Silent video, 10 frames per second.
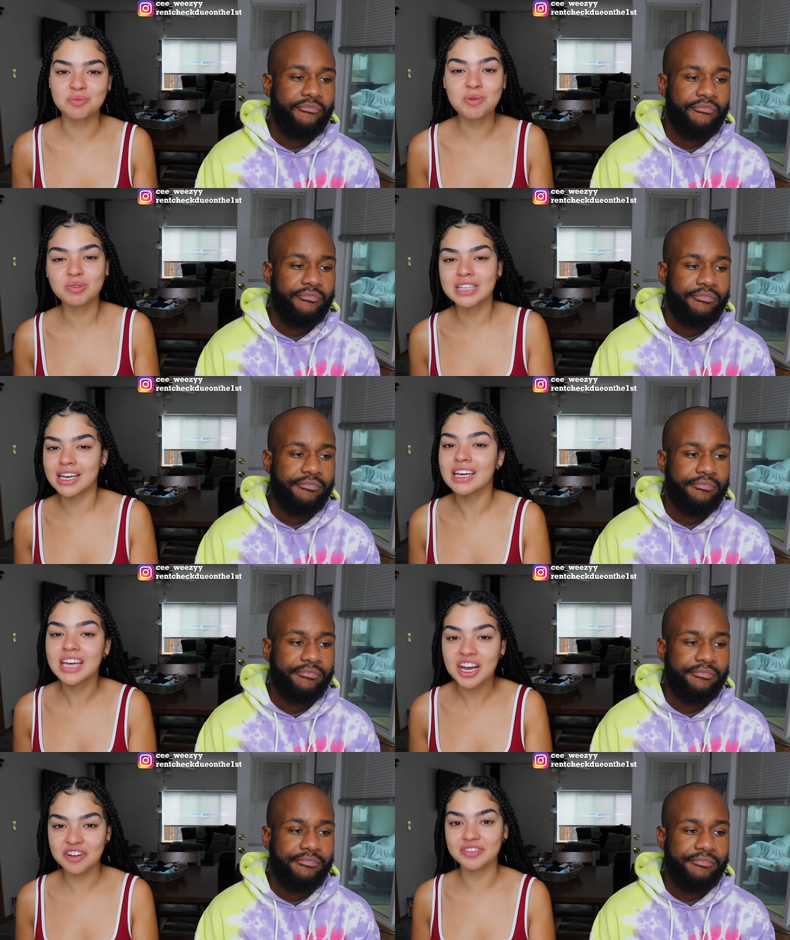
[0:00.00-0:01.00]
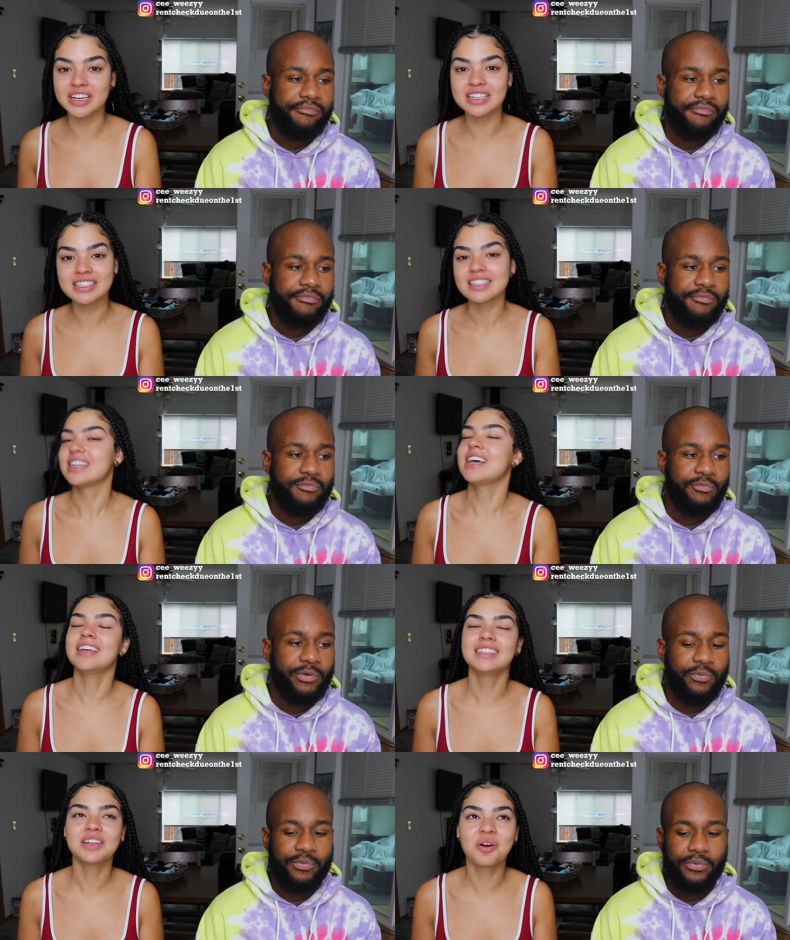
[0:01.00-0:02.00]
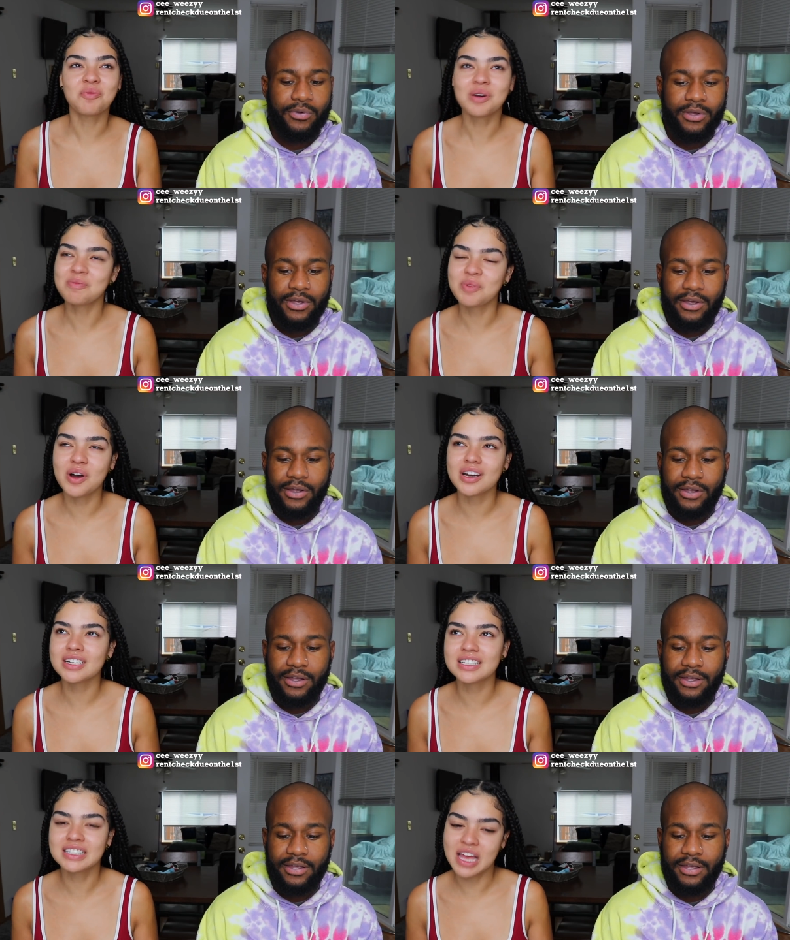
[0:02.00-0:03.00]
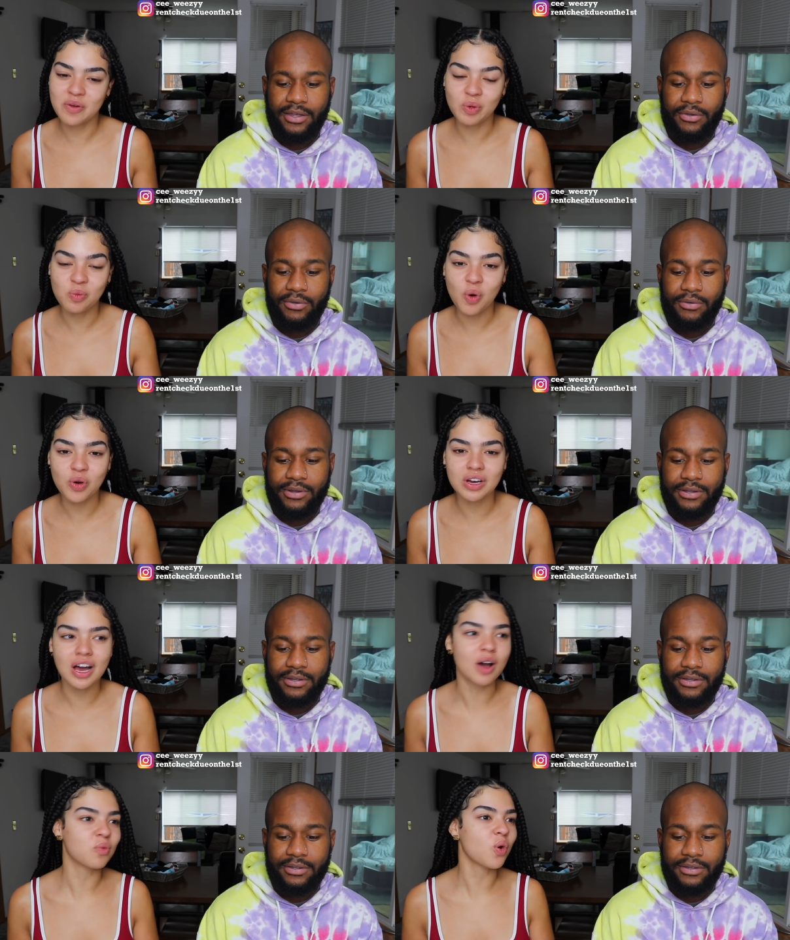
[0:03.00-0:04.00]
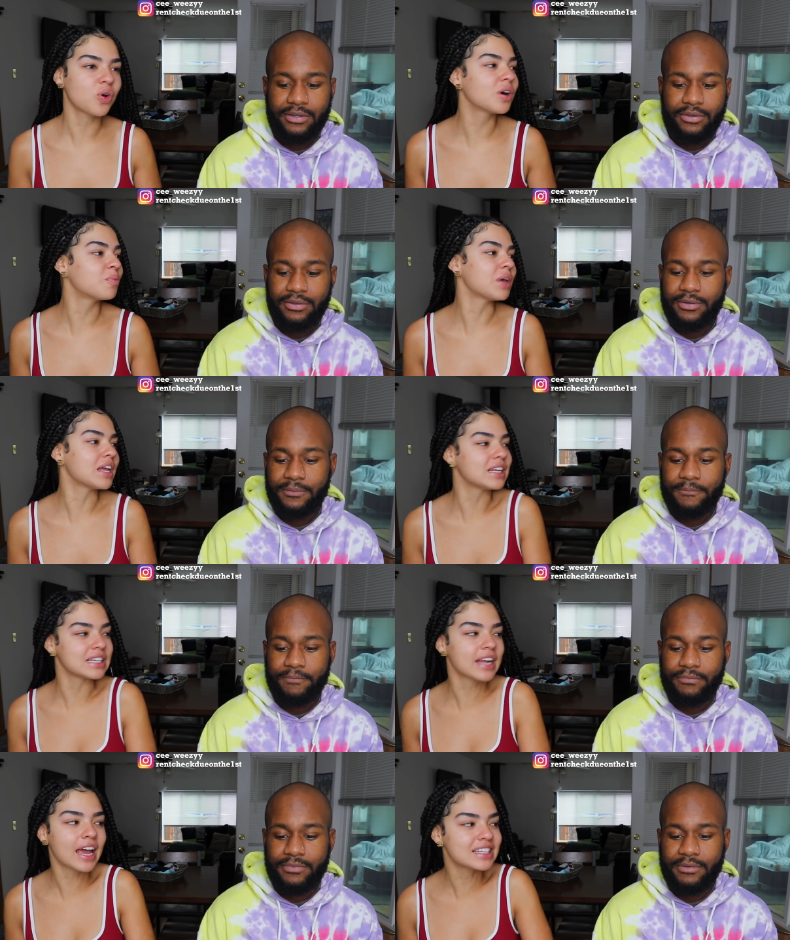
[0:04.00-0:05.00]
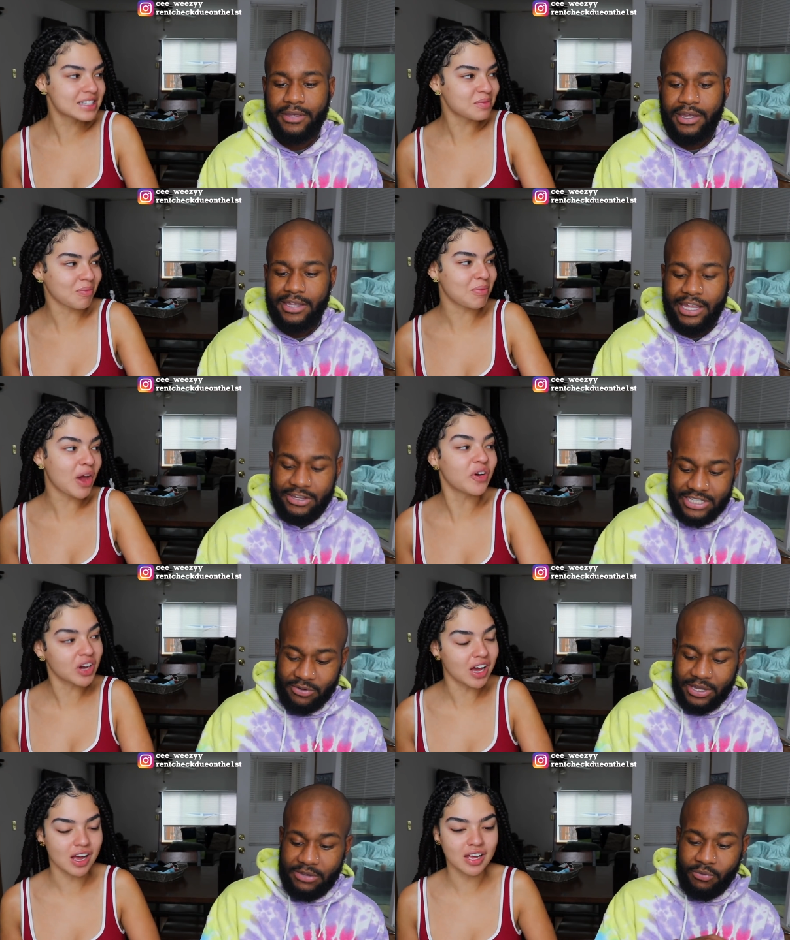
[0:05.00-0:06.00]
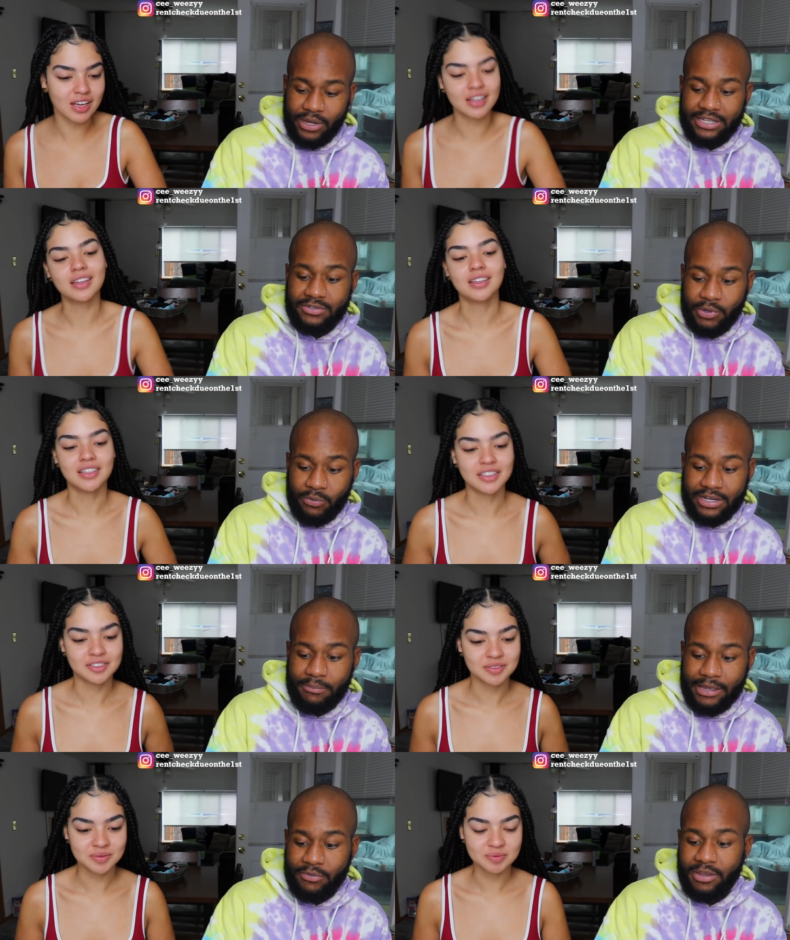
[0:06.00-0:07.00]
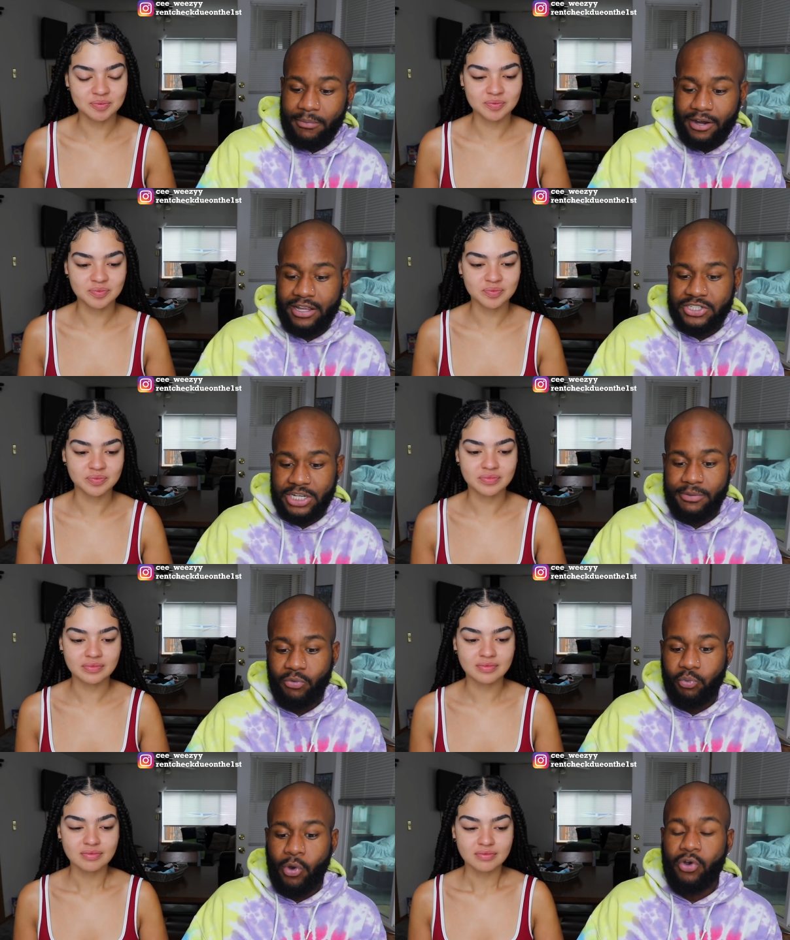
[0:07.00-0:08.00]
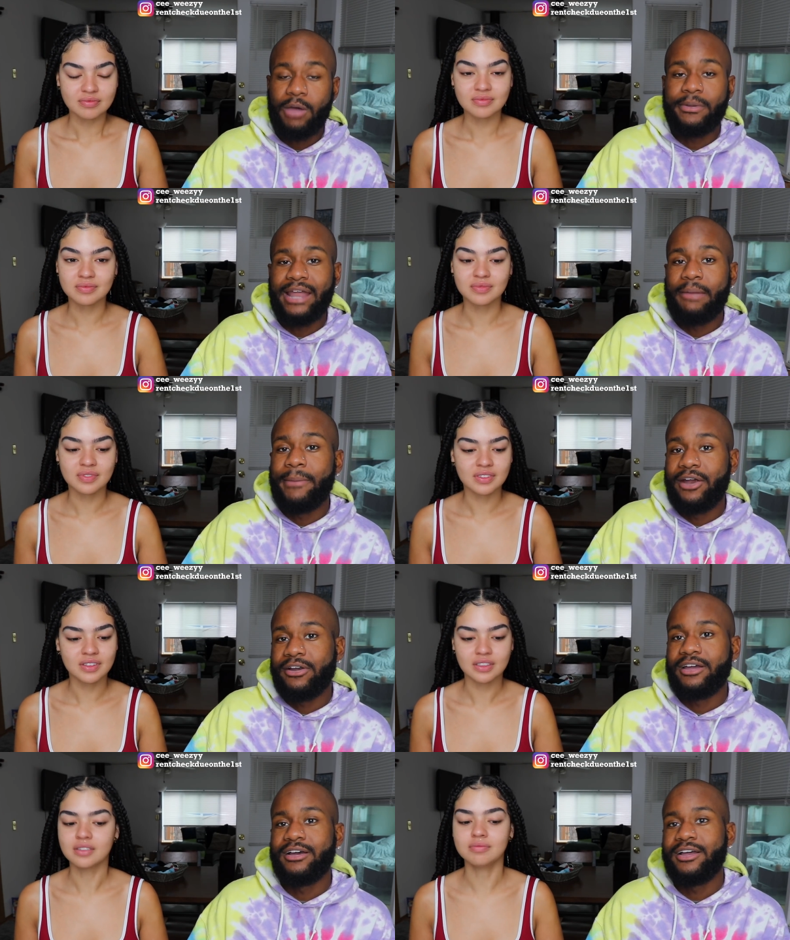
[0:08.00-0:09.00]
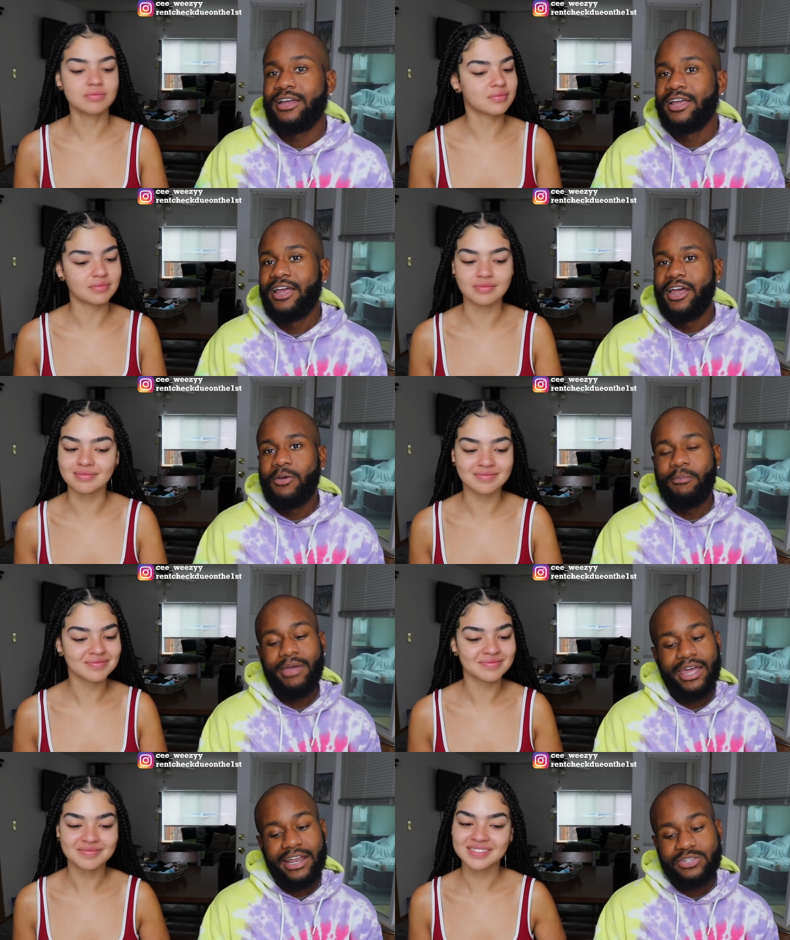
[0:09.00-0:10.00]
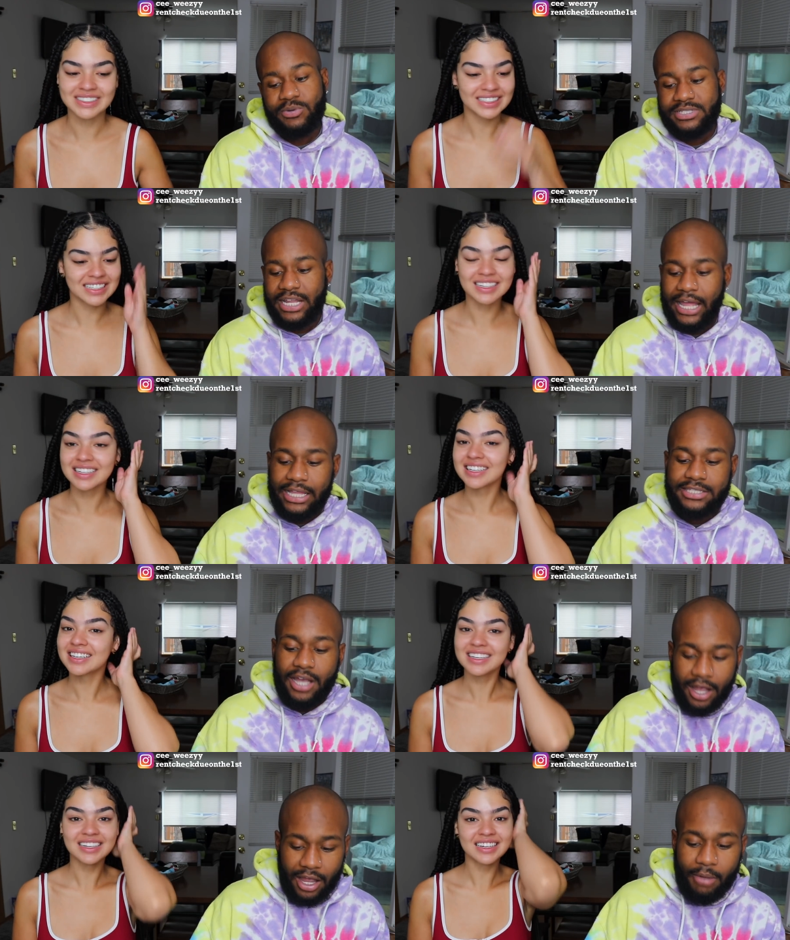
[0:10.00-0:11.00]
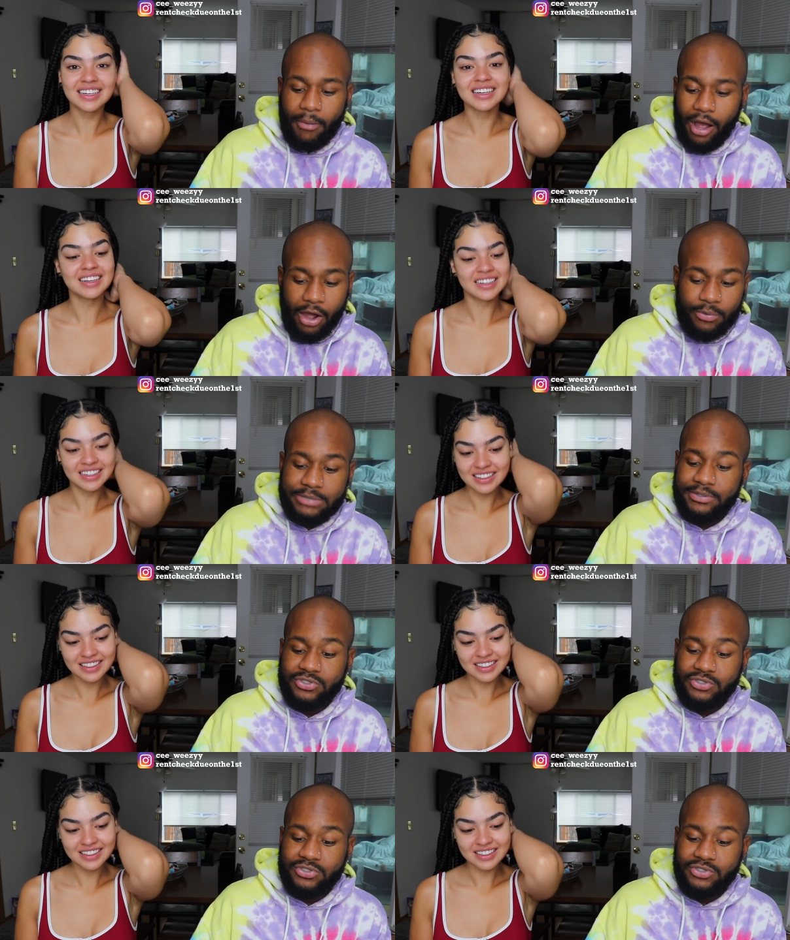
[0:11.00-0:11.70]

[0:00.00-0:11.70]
Speaker 1: people taking care of us. And then on one bar, he said we woke uh, woke up in night. Yeah, he said he
Speaker 2: went we went to bed with the American Dream and woke up in Night America. Man, that's what I'm saying. Like Tom always be